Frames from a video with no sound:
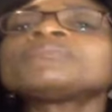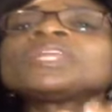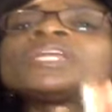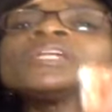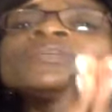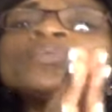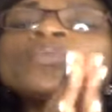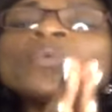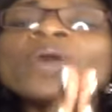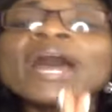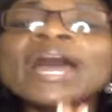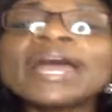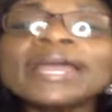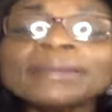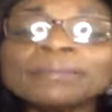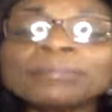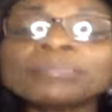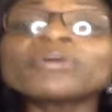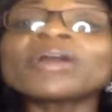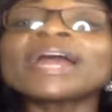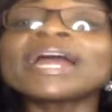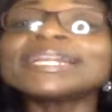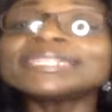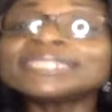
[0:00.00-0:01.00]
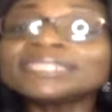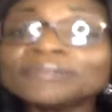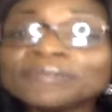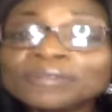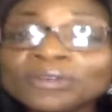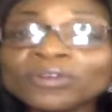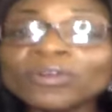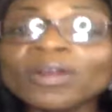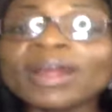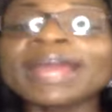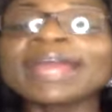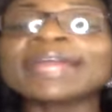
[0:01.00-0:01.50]
why brides of
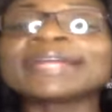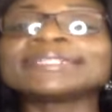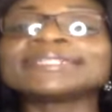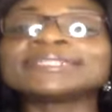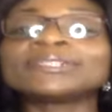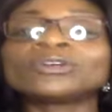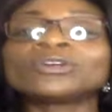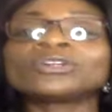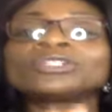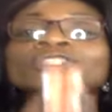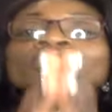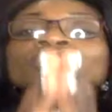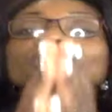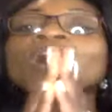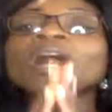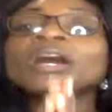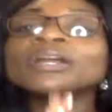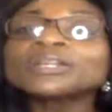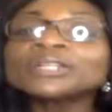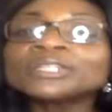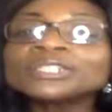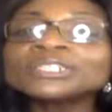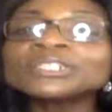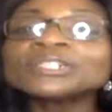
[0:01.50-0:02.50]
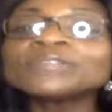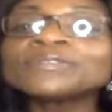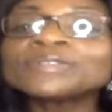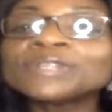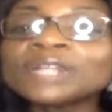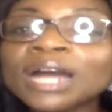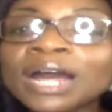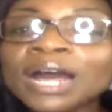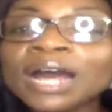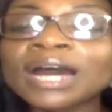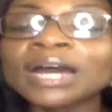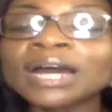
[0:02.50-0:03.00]
Christ or daughters of
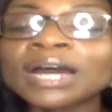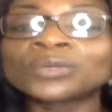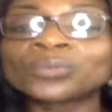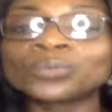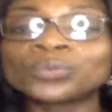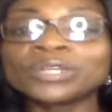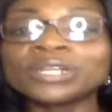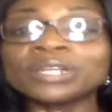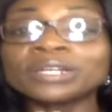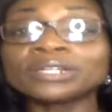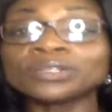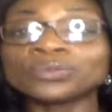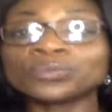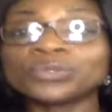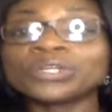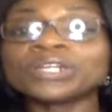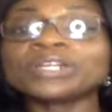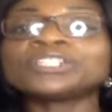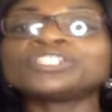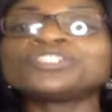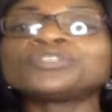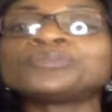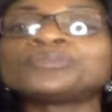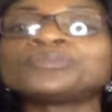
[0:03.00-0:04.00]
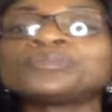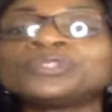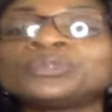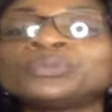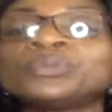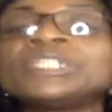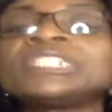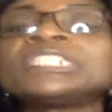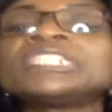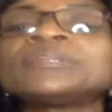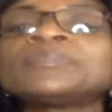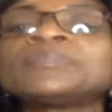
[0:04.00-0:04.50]
God, we're we're to,
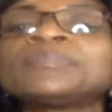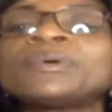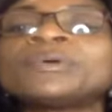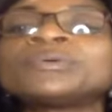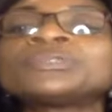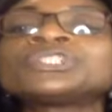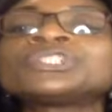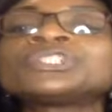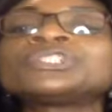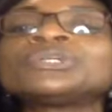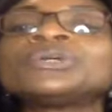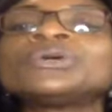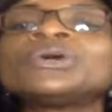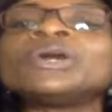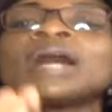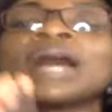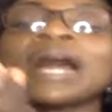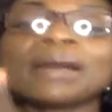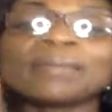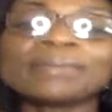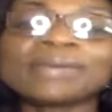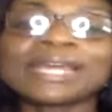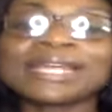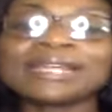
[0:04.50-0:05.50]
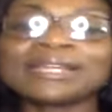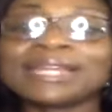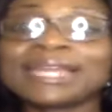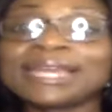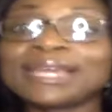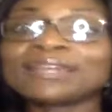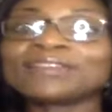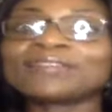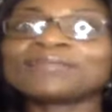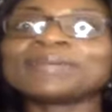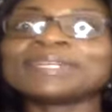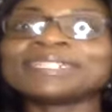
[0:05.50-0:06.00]
we're supposed to. I'm getting
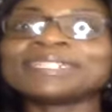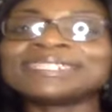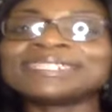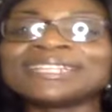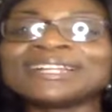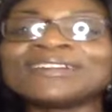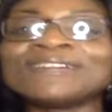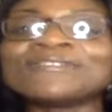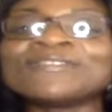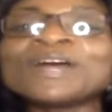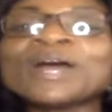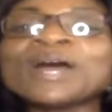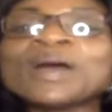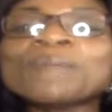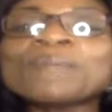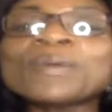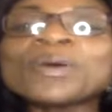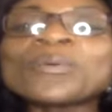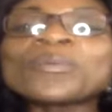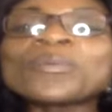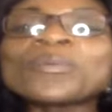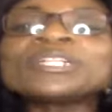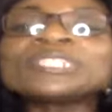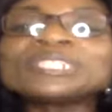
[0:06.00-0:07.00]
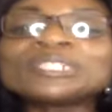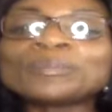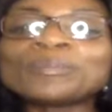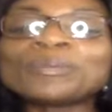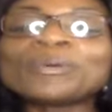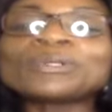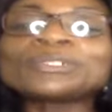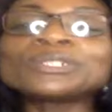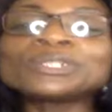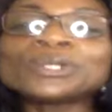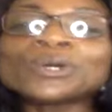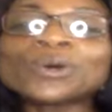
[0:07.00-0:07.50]
ahead of myself, but we're
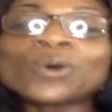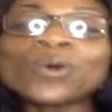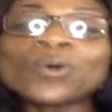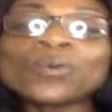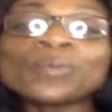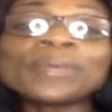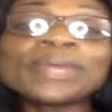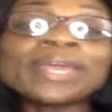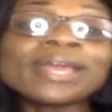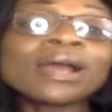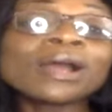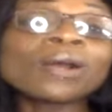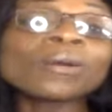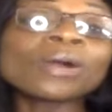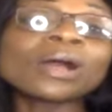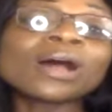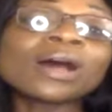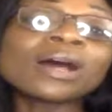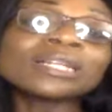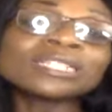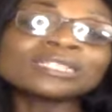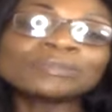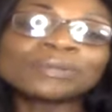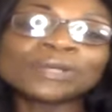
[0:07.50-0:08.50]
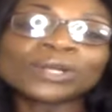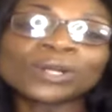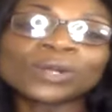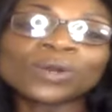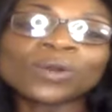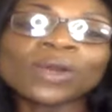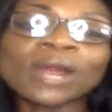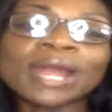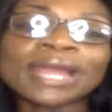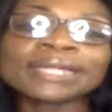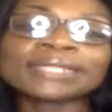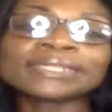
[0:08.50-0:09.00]
supposed to obey our husband
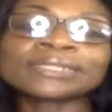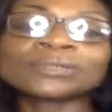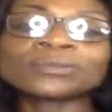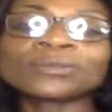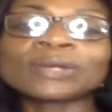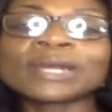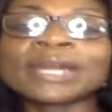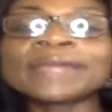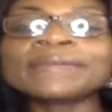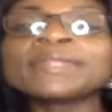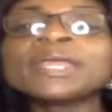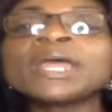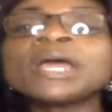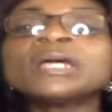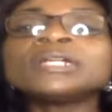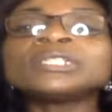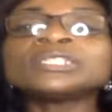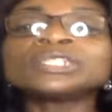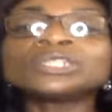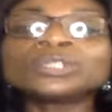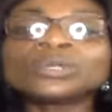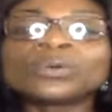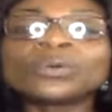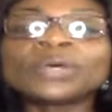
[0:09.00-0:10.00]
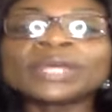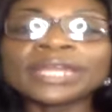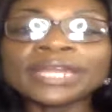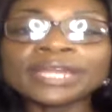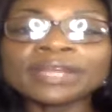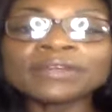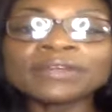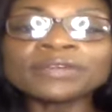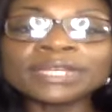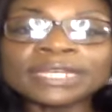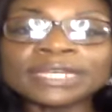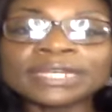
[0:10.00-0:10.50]
Christ, right? So
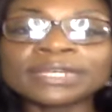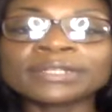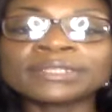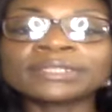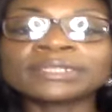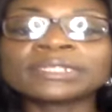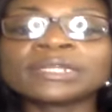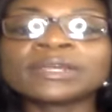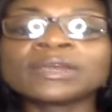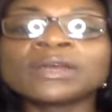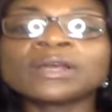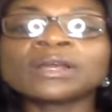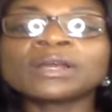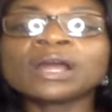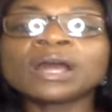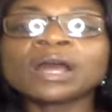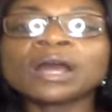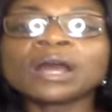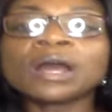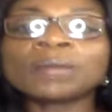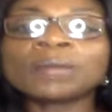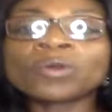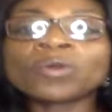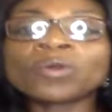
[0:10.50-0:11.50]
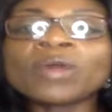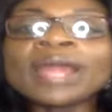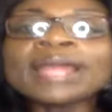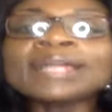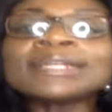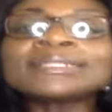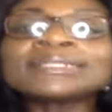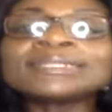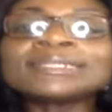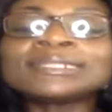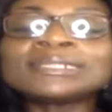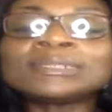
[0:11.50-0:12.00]
here it is. Um,
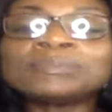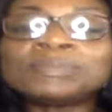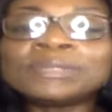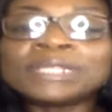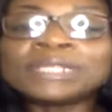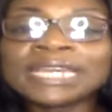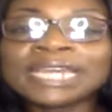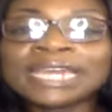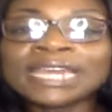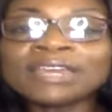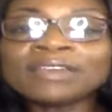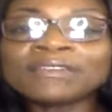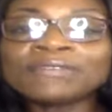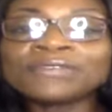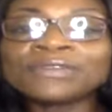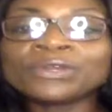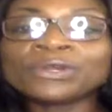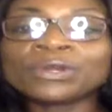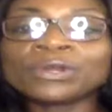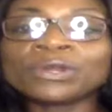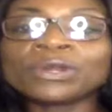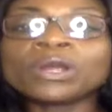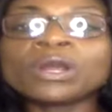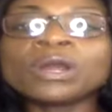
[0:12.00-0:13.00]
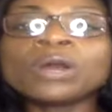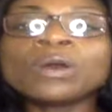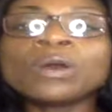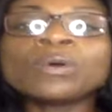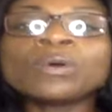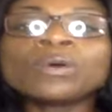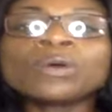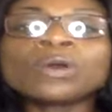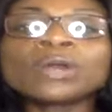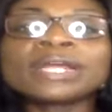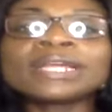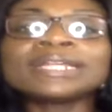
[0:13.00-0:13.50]
Christ's behavior
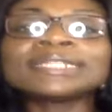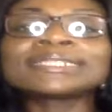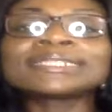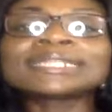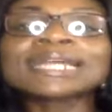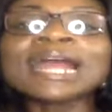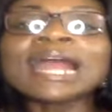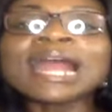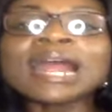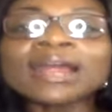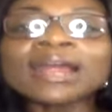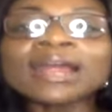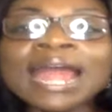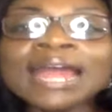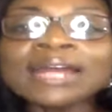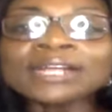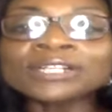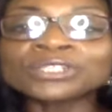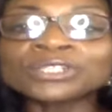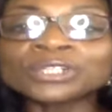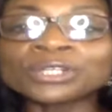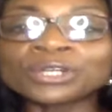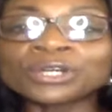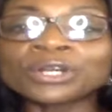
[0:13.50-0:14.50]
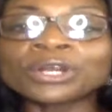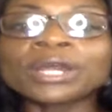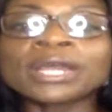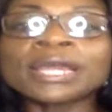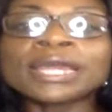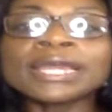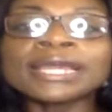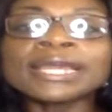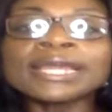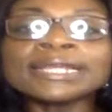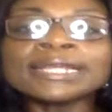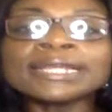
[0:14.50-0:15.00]
or his character
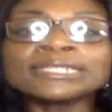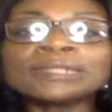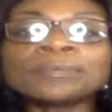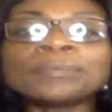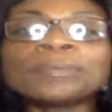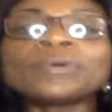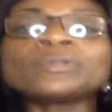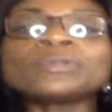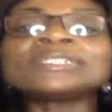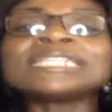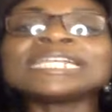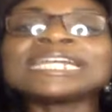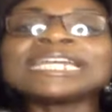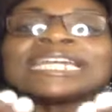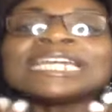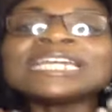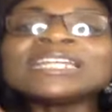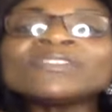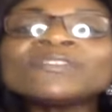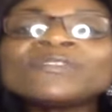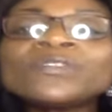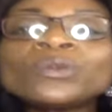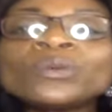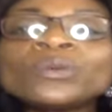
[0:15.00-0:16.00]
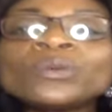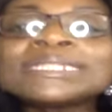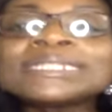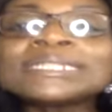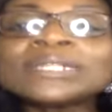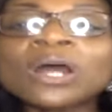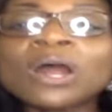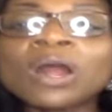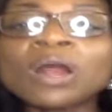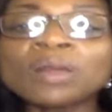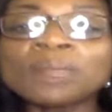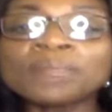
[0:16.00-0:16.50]
is supposed to
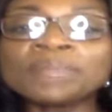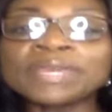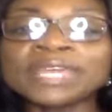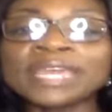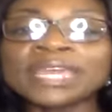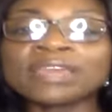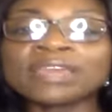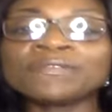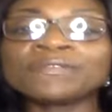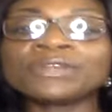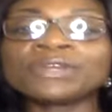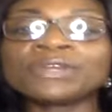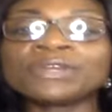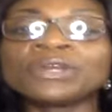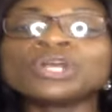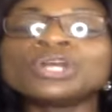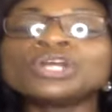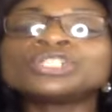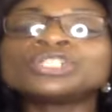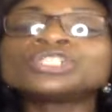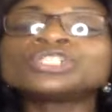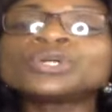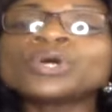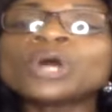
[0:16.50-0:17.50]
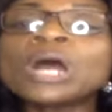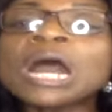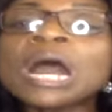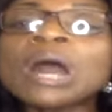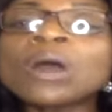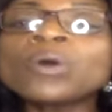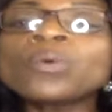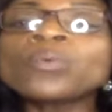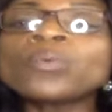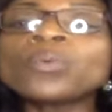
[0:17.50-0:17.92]
influence our behavior. So how